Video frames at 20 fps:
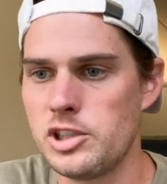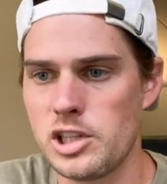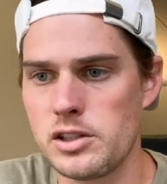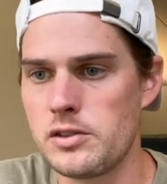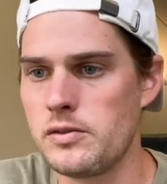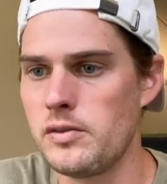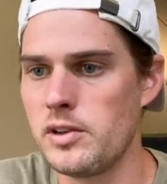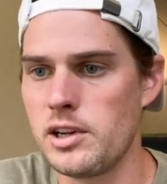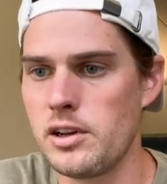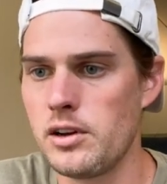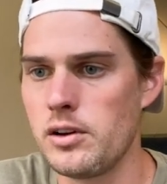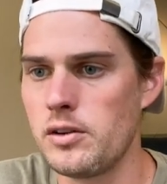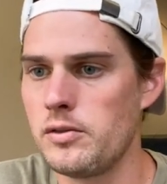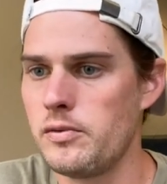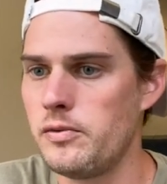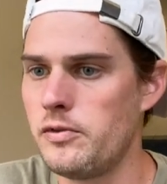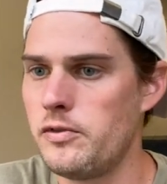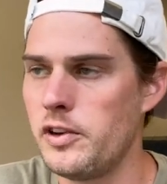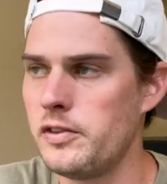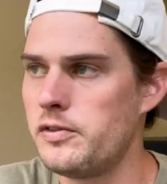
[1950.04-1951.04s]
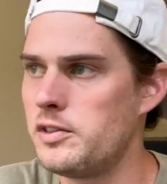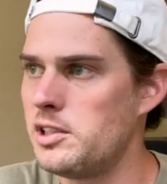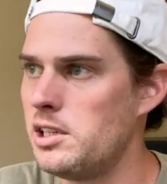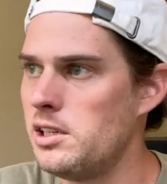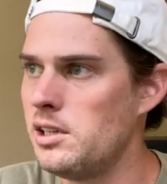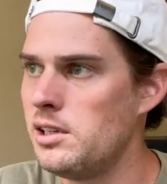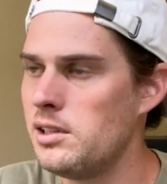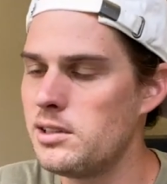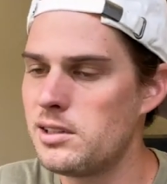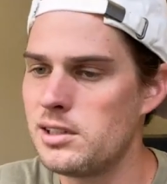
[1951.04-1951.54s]
Just video.
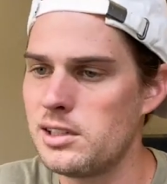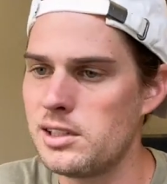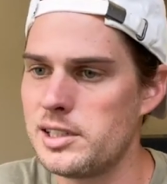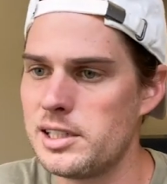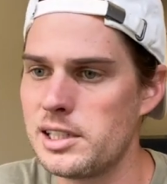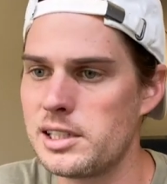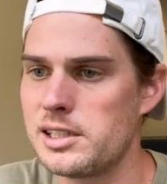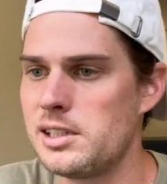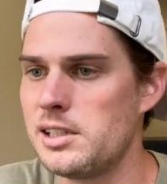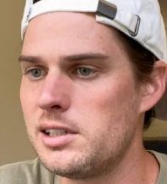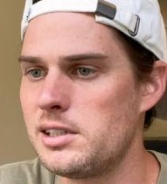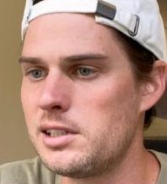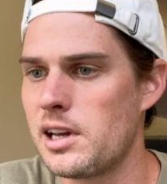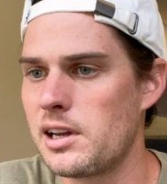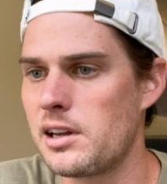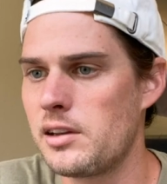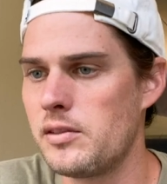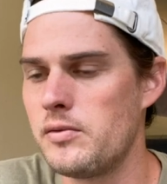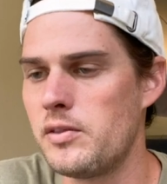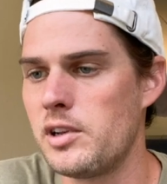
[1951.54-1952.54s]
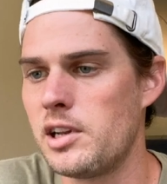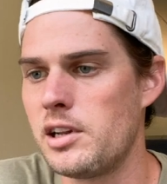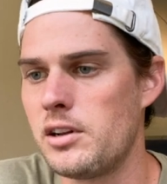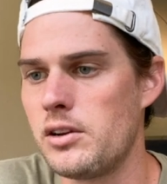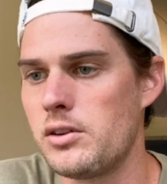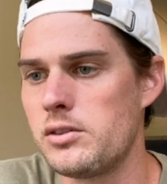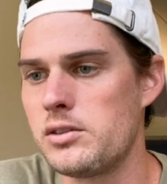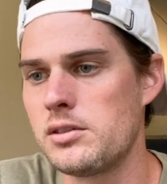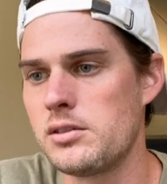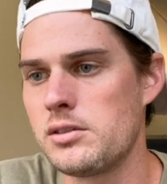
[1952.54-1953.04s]
15 to 60 second
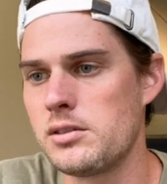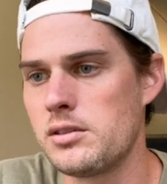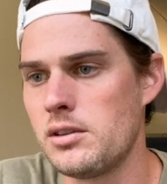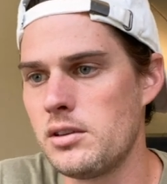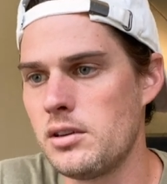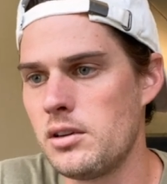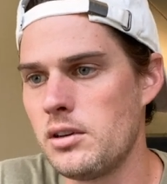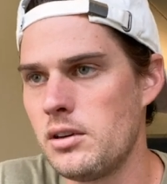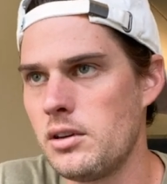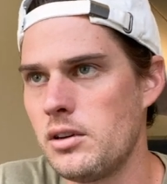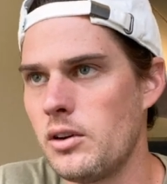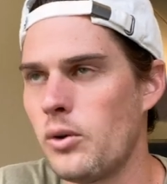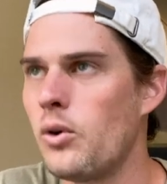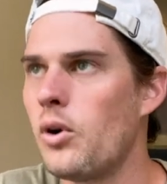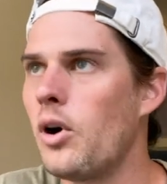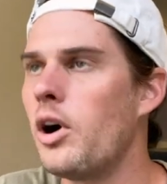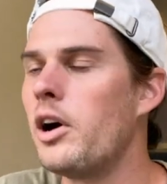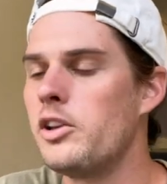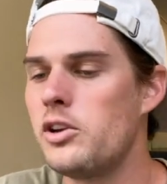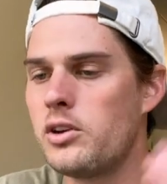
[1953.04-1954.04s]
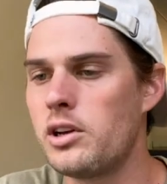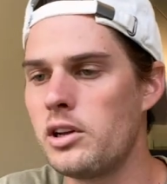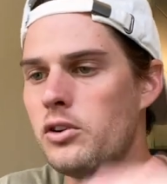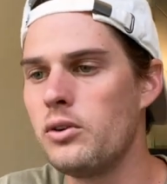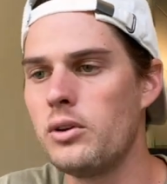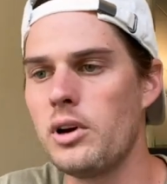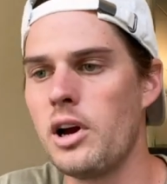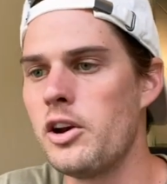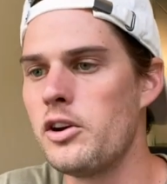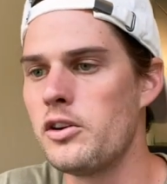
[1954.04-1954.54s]
videos. Well, you can
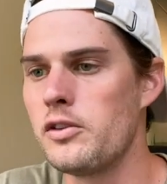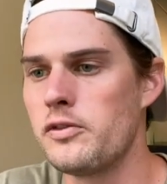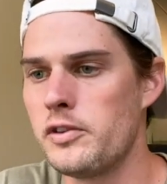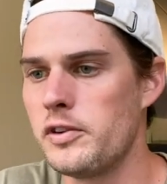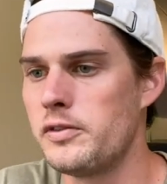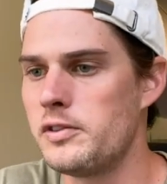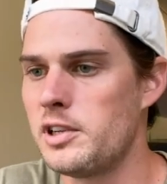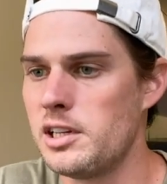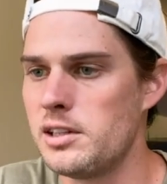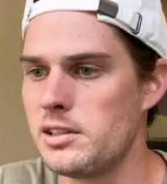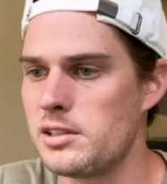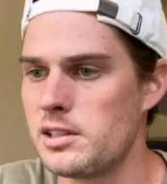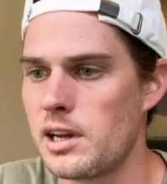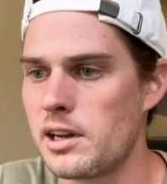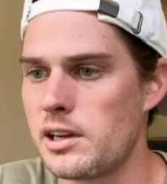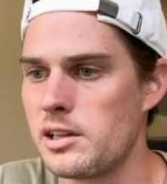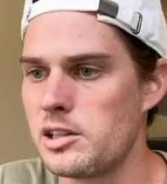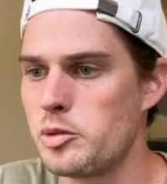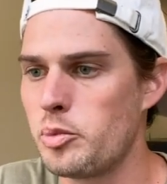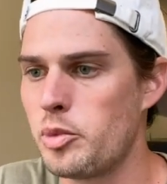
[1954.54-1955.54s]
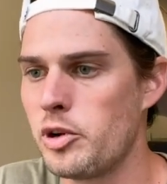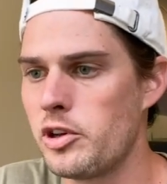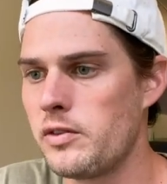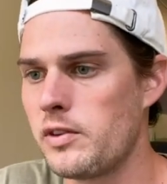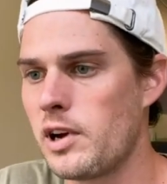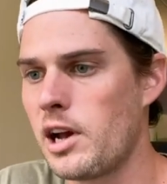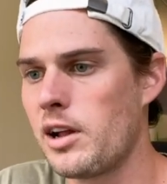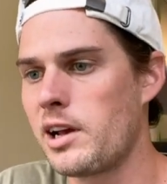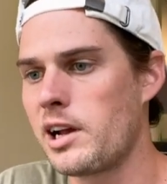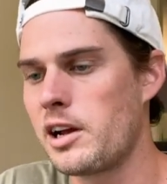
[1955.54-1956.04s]
do it under 15 seconds, but
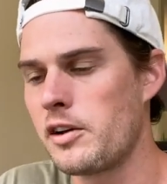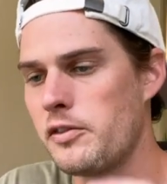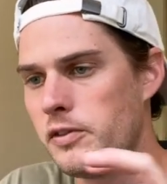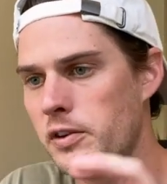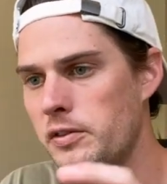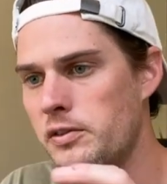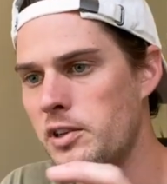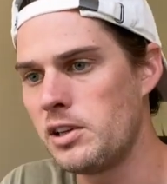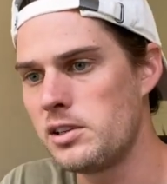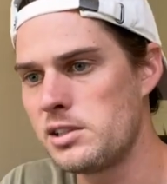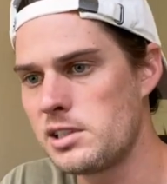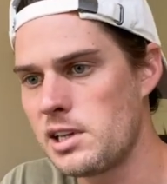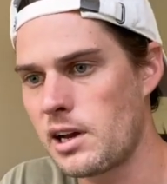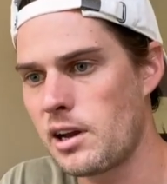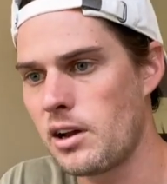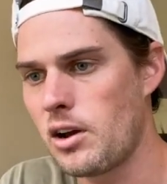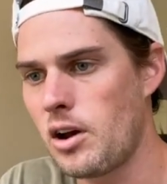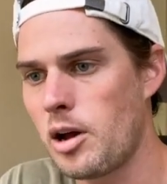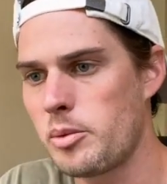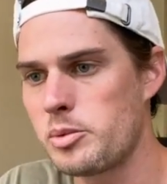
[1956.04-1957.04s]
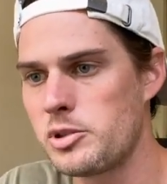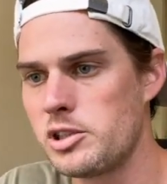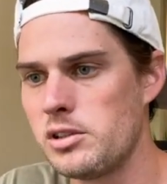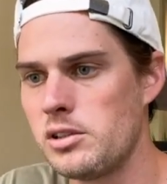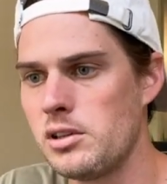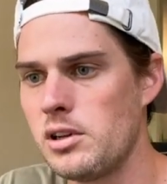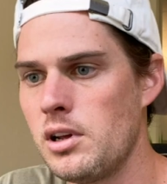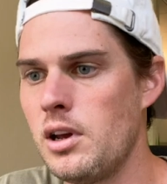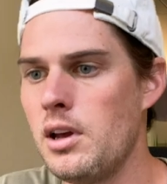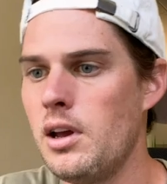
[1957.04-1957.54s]
you've got like a 15-second
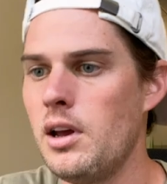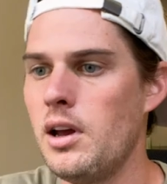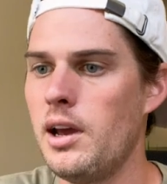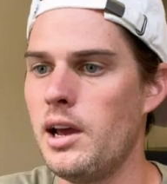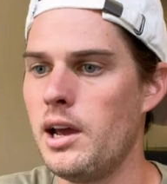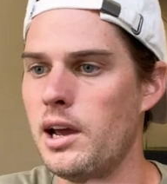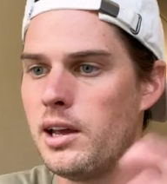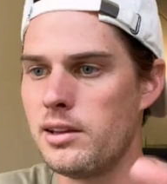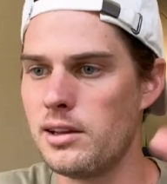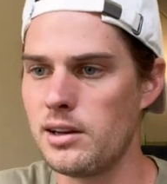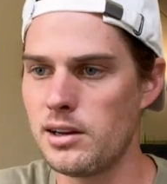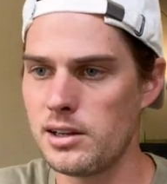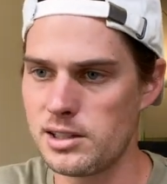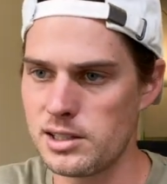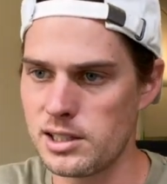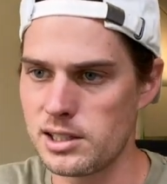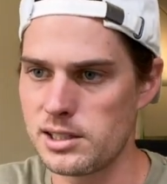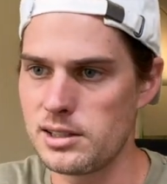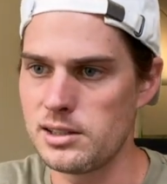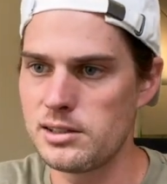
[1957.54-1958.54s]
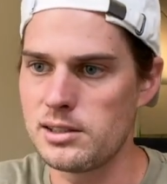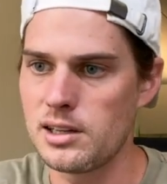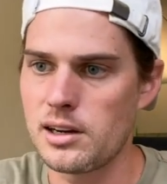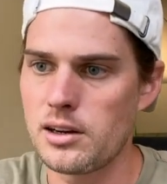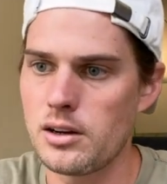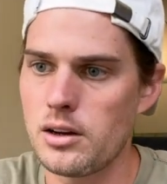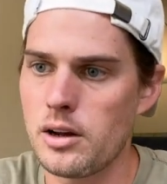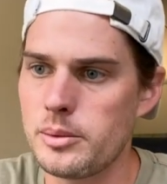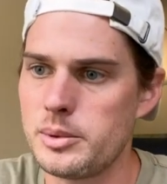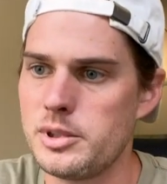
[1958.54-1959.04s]
option and then a
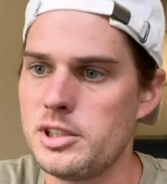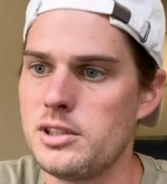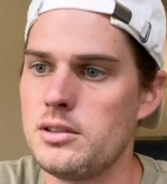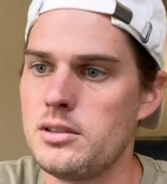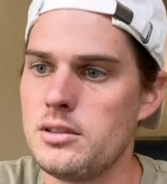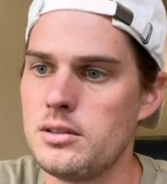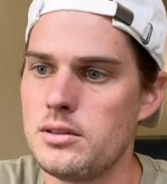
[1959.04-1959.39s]
60-second option.